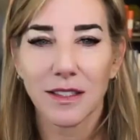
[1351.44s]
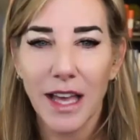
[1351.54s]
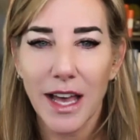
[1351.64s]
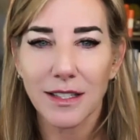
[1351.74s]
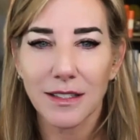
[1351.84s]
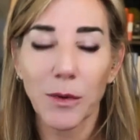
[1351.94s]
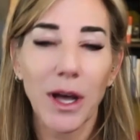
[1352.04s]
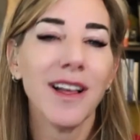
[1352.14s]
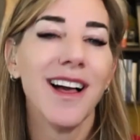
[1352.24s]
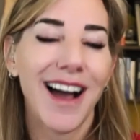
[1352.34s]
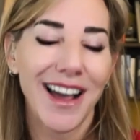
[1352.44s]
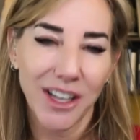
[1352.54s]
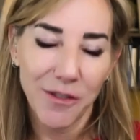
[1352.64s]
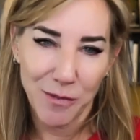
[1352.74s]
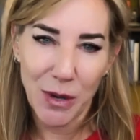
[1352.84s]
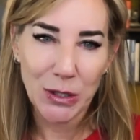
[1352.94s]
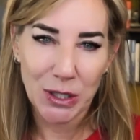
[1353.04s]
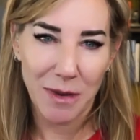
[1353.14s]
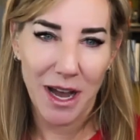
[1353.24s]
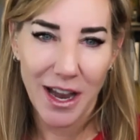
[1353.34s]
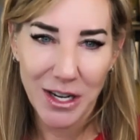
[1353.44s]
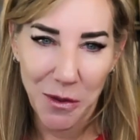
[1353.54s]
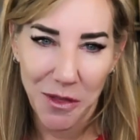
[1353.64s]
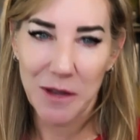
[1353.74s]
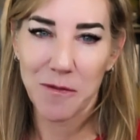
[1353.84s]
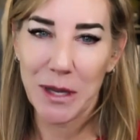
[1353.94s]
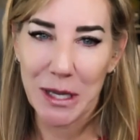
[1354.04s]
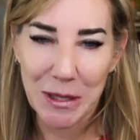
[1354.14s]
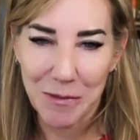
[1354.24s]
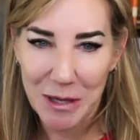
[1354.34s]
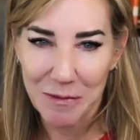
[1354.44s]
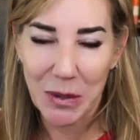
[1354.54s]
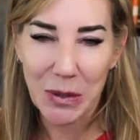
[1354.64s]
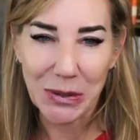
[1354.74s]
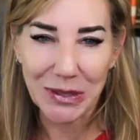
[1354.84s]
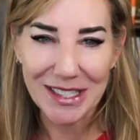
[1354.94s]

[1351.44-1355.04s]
Yes. Well, I love the poster behind you. Think big, be bold,